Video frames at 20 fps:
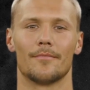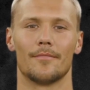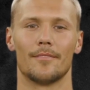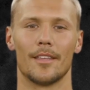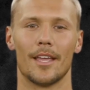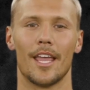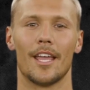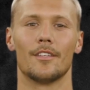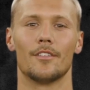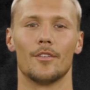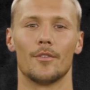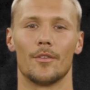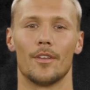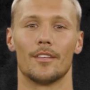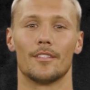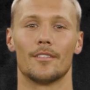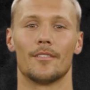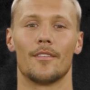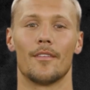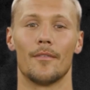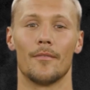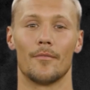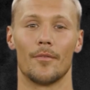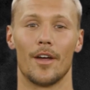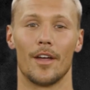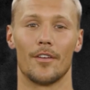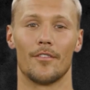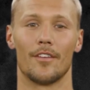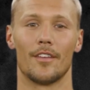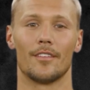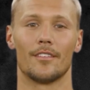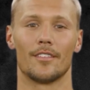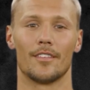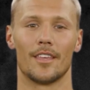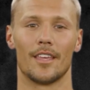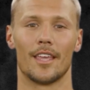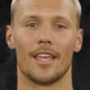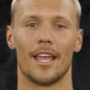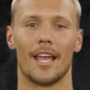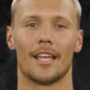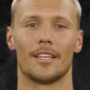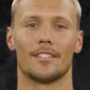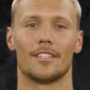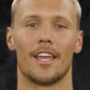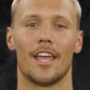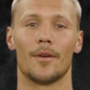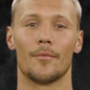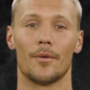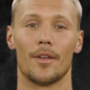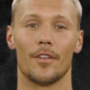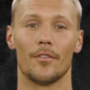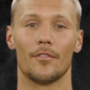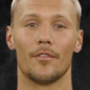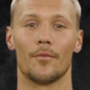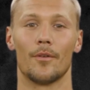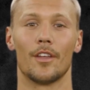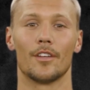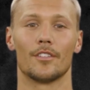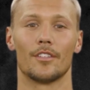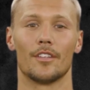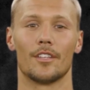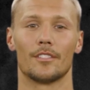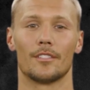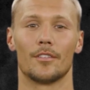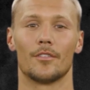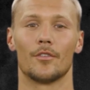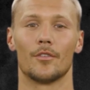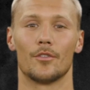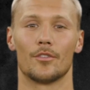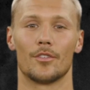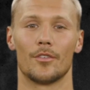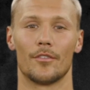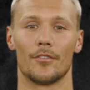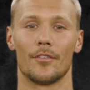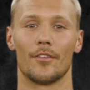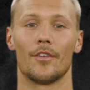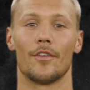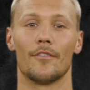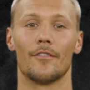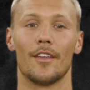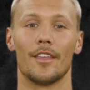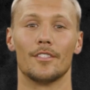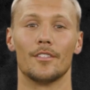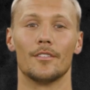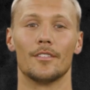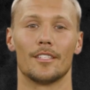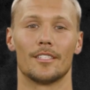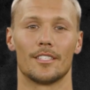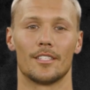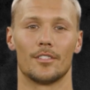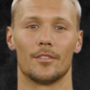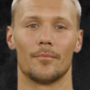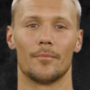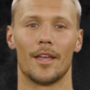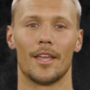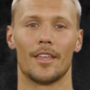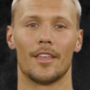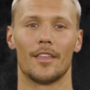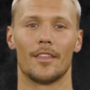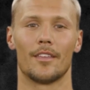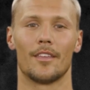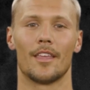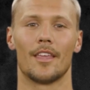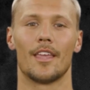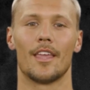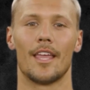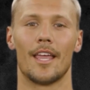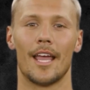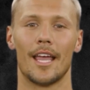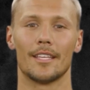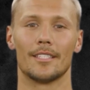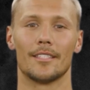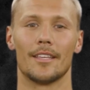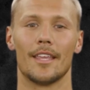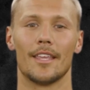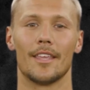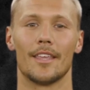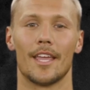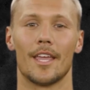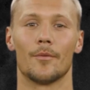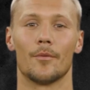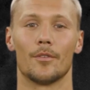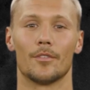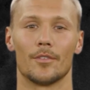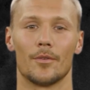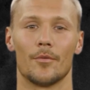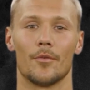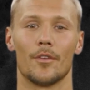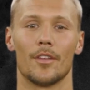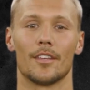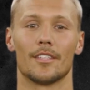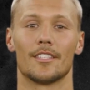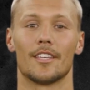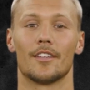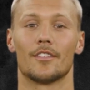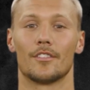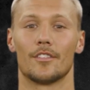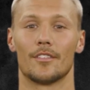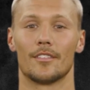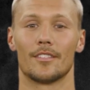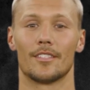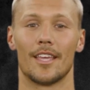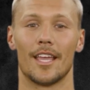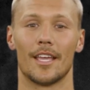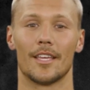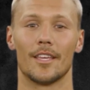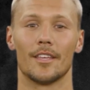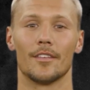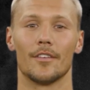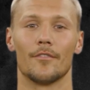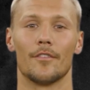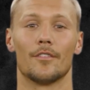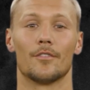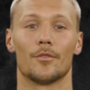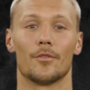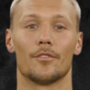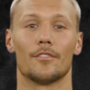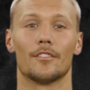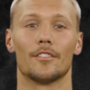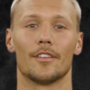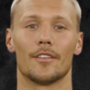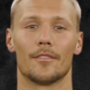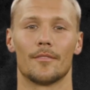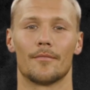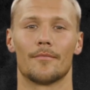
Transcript: Accurate, relevant, and timely information is crucial for effective decision-making, as it enables organizations and individuals to